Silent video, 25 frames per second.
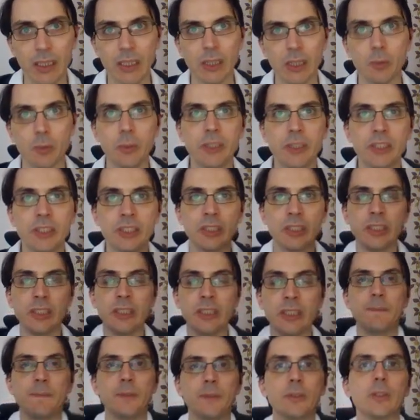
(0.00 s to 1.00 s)
which
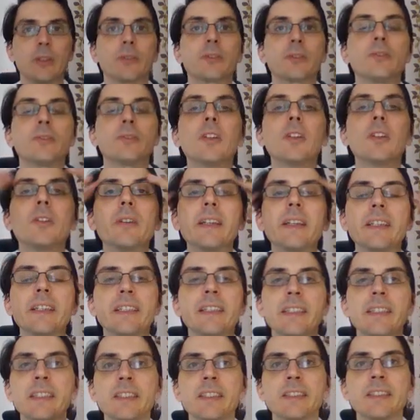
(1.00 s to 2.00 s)
if you don't know
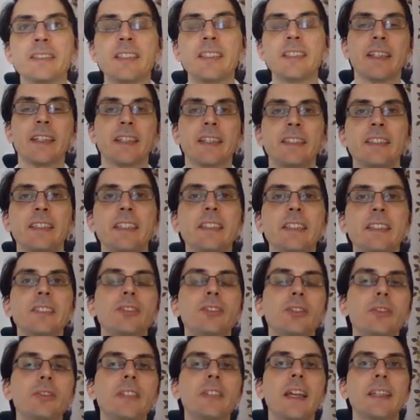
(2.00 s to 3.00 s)
is the techniques
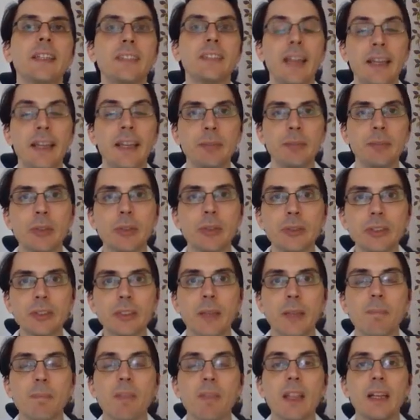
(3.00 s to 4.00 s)
to get animals
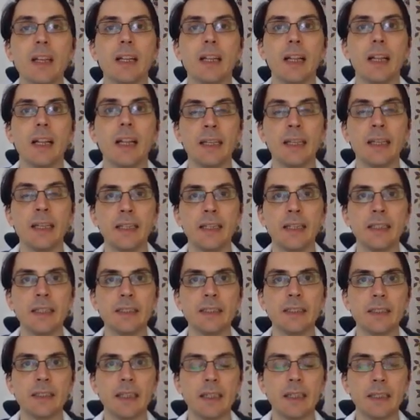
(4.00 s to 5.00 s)

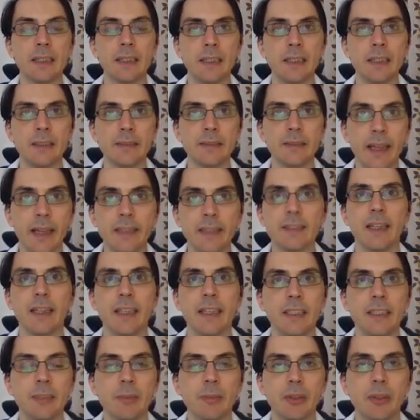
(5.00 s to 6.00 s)
and uh, dead
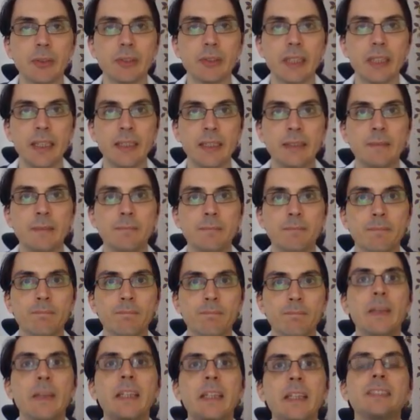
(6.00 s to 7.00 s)
animals and
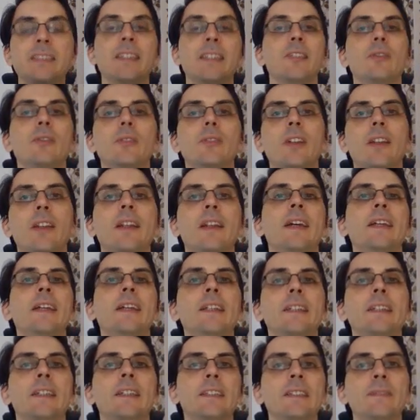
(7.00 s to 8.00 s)
make them look like
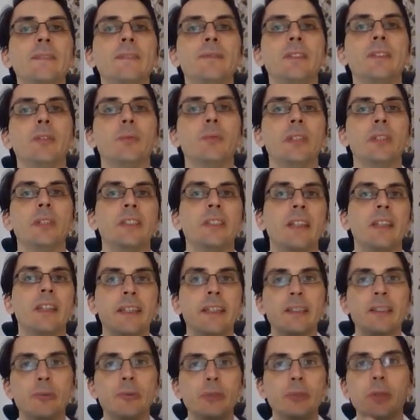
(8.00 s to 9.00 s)
if they were like
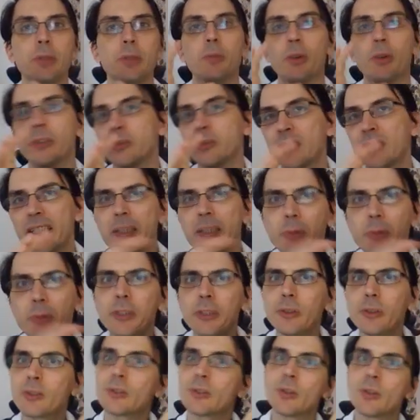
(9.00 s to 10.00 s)
real models like when you
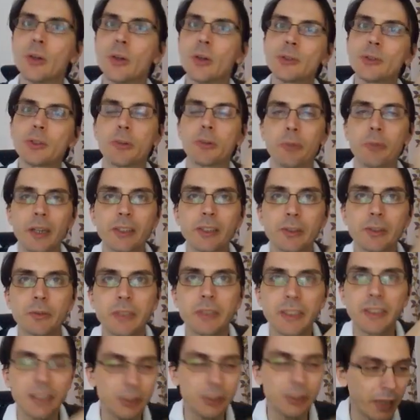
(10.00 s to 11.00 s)
go to a
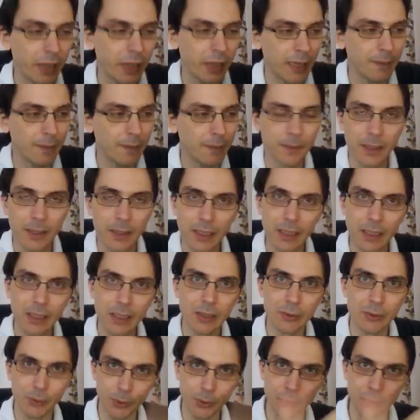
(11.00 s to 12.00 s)
restaurant and you have
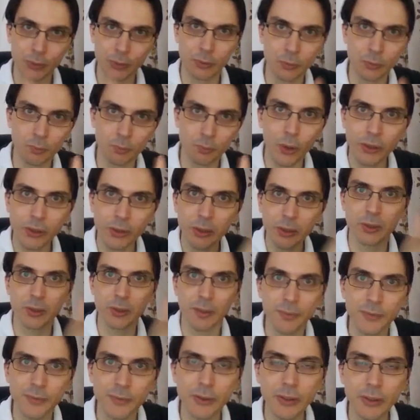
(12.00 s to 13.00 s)
those models of
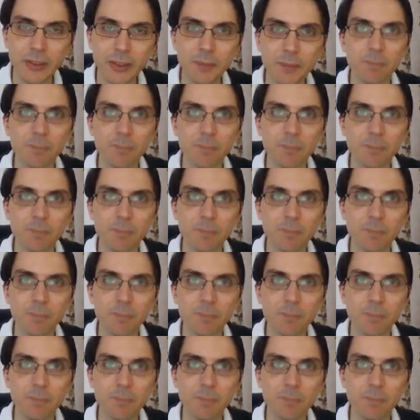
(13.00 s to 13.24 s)
food